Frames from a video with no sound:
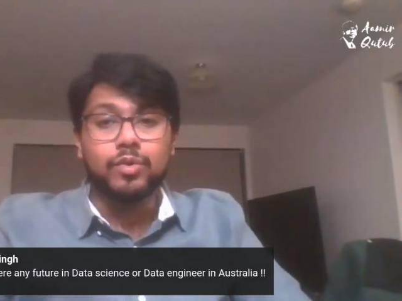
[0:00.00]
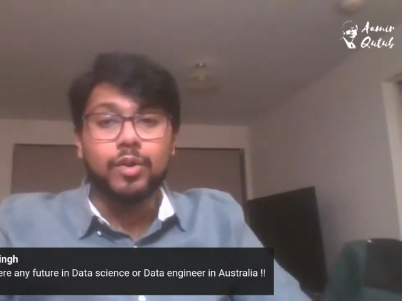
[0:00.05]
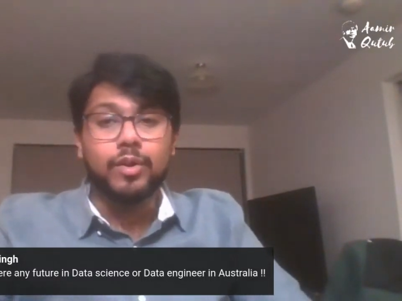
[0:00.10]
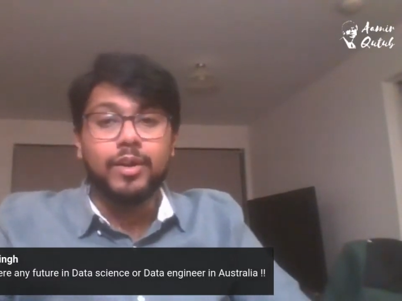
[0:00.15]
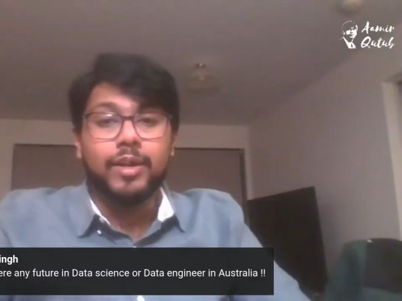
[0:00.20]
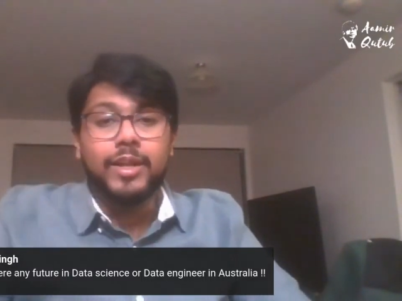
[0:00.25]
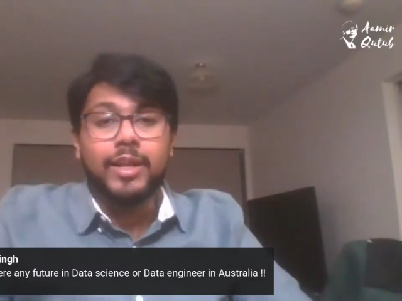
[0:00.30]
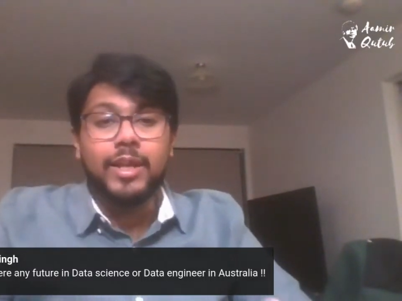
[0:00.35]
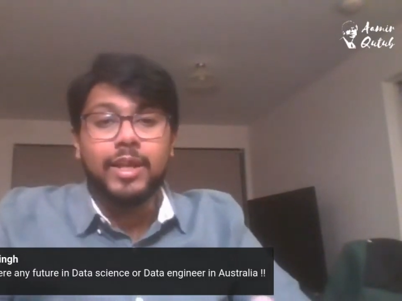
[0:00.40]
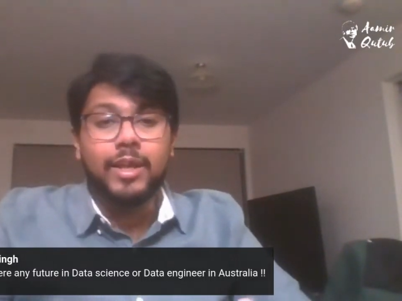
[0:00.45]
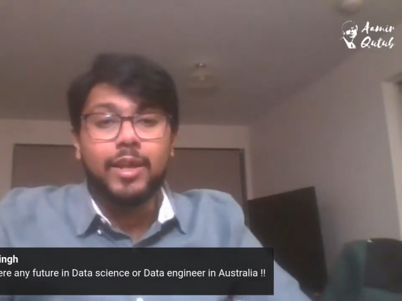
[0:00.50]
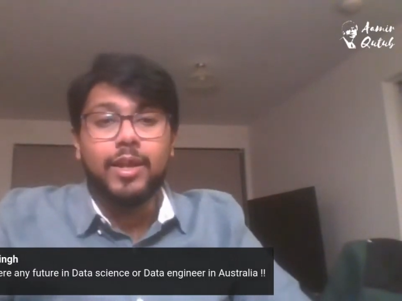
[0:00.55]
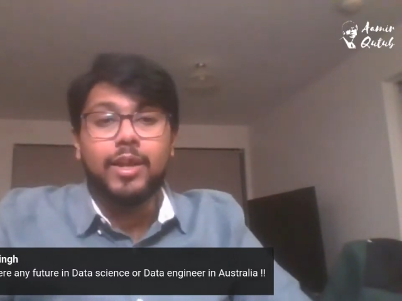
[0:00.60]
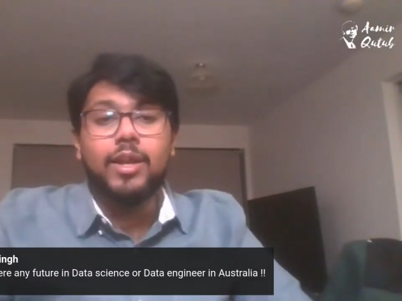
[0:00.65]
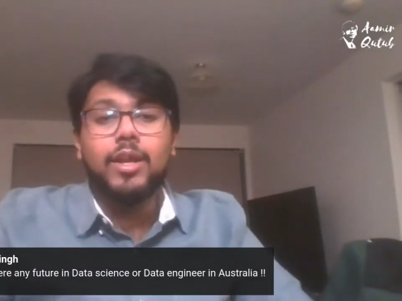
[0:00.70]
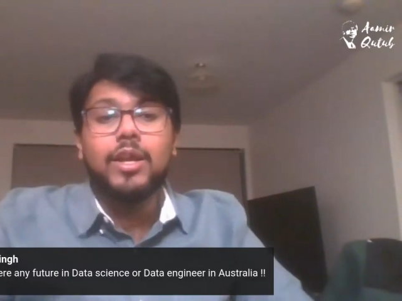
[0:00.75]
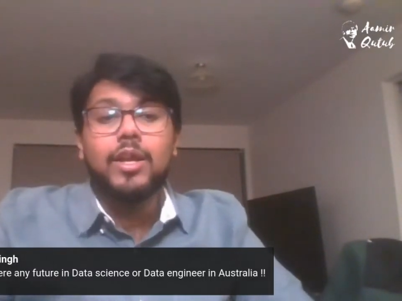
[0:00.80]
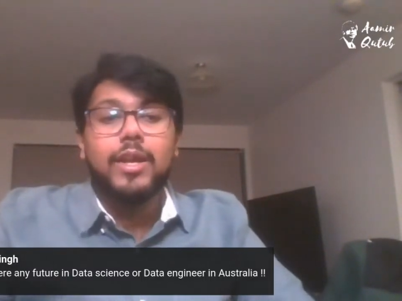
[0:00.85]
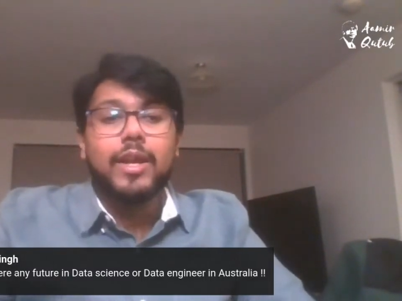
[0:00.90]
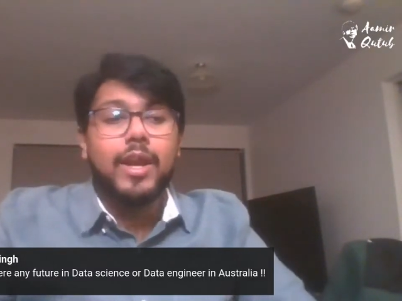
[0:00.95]
already here
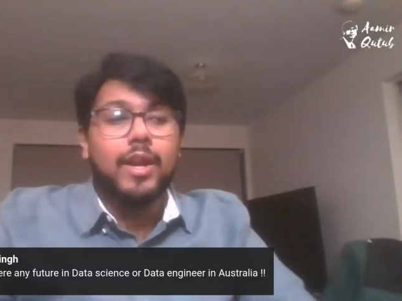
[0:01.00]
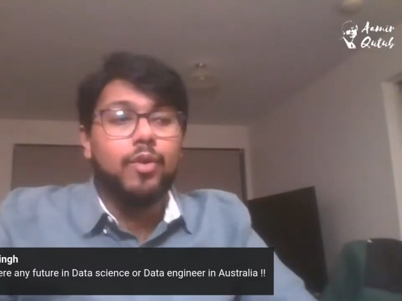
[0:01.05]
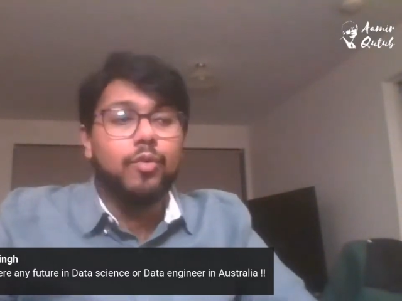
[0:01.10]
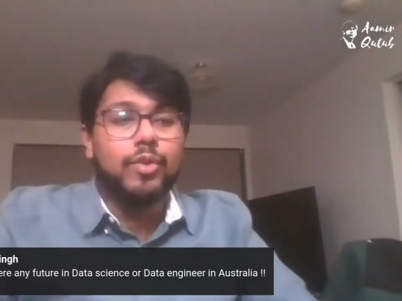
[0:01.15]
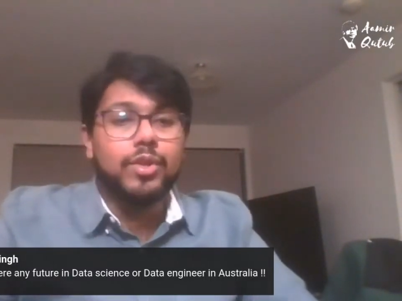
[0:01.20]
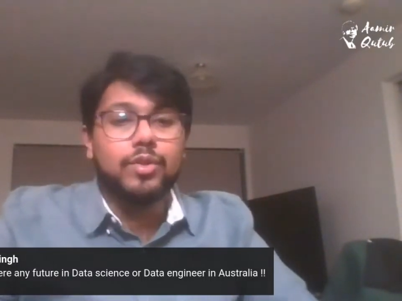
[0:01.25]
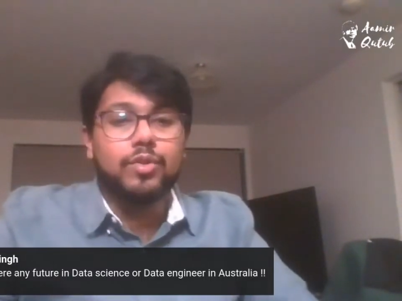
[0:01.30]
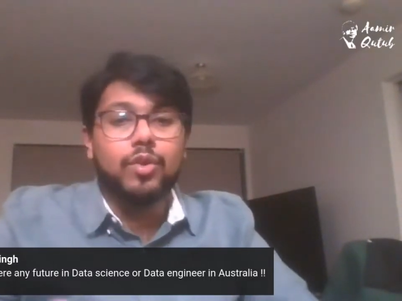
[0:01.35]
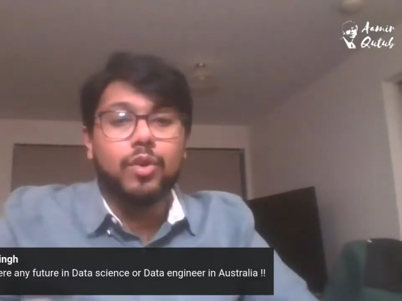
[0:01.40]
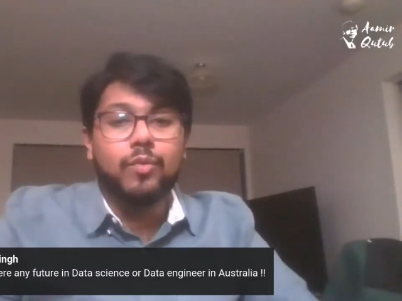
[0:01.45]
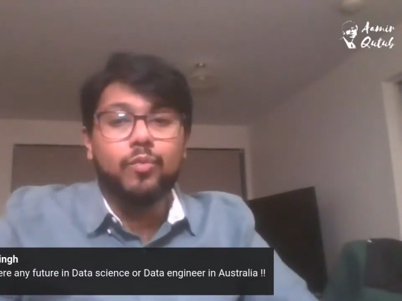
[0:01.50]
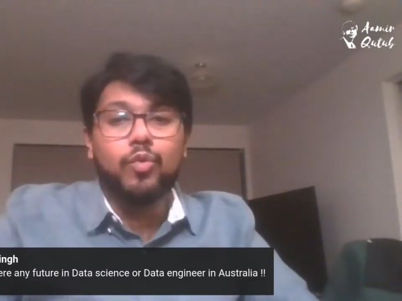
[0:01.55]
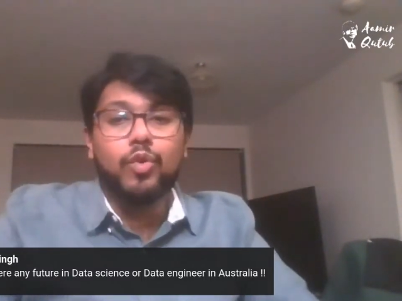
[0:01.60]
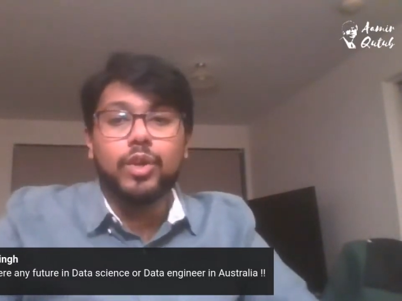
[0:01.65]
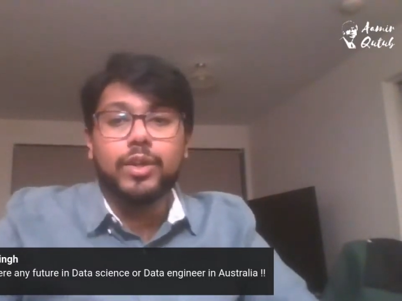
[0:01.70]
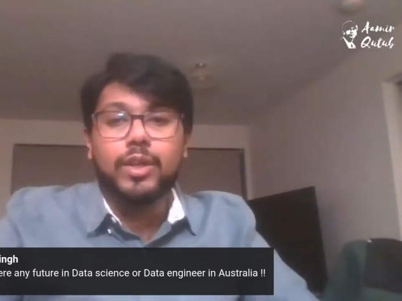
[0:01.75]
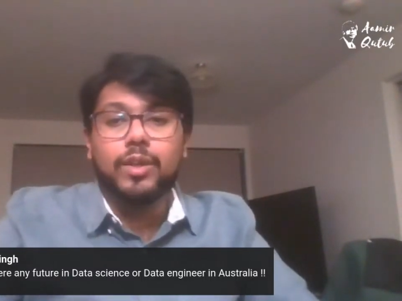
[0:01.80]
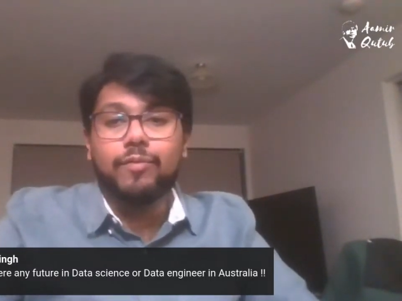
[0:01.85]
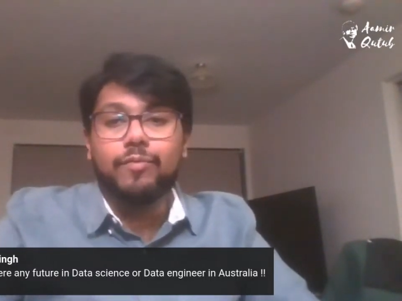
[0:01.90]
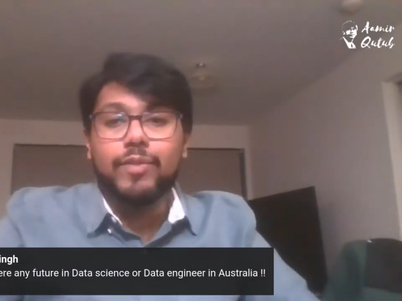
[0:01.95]
and who has got
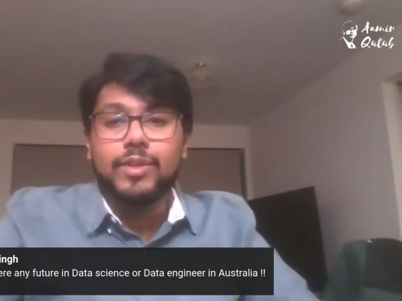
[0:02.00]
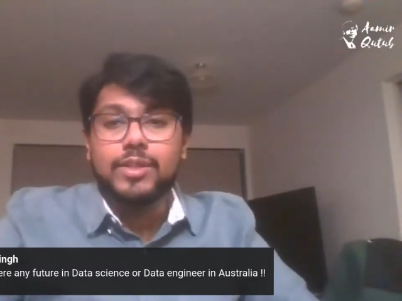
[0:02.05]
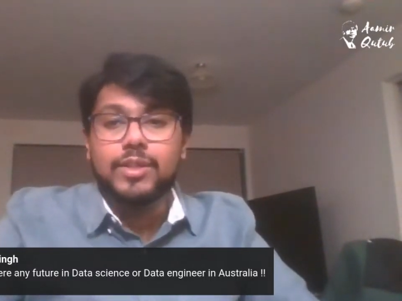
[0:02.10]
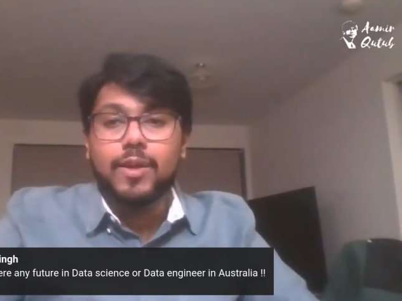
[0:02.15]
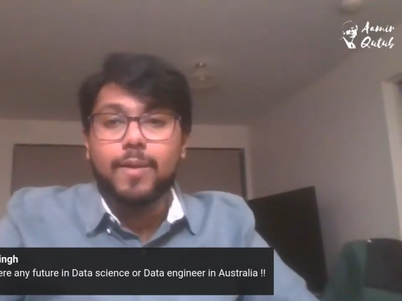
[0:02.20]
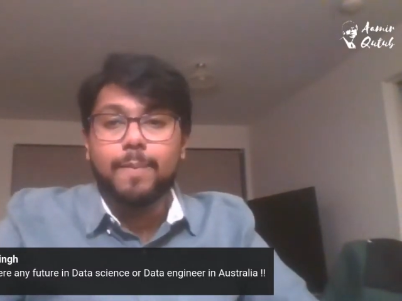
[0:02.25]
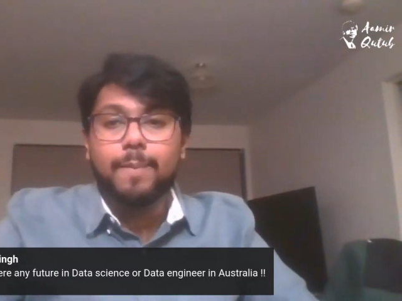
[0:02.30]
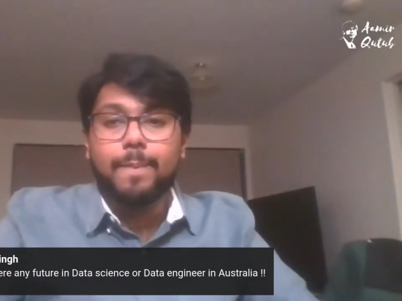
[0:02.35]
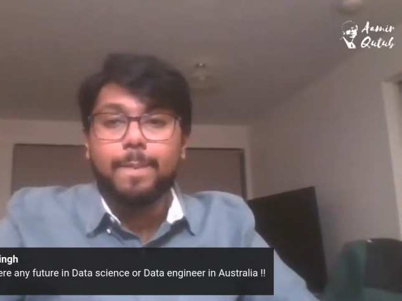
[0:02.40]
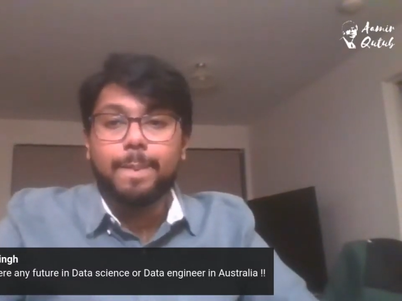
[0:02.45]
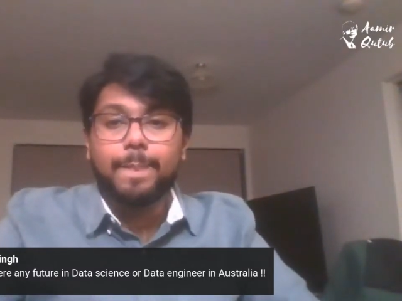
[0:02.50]
working visa.